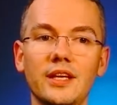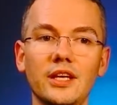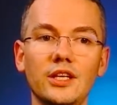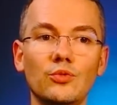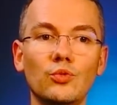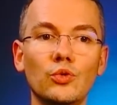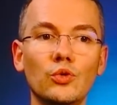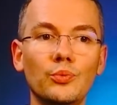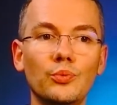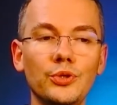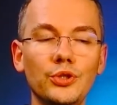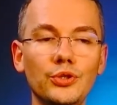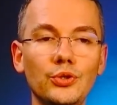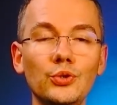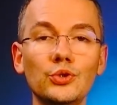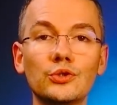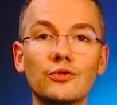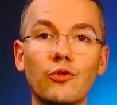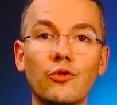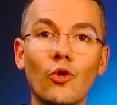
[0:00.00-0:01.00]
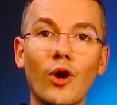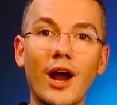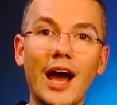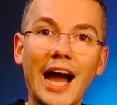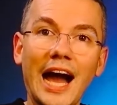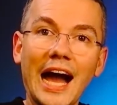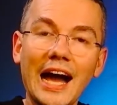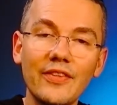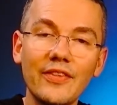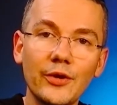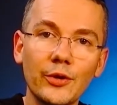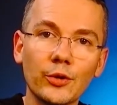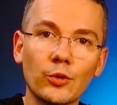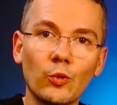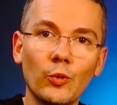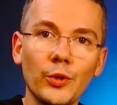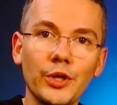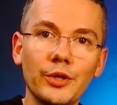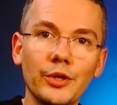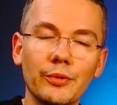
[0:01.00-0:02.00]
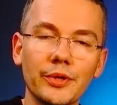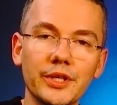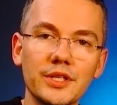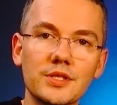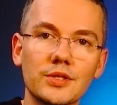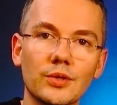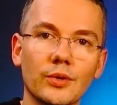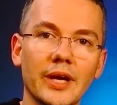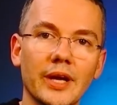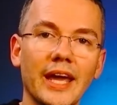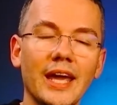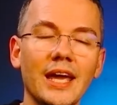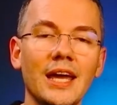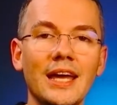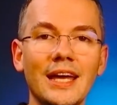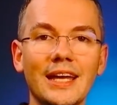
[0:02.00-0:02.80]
it will be used for other queries, okay?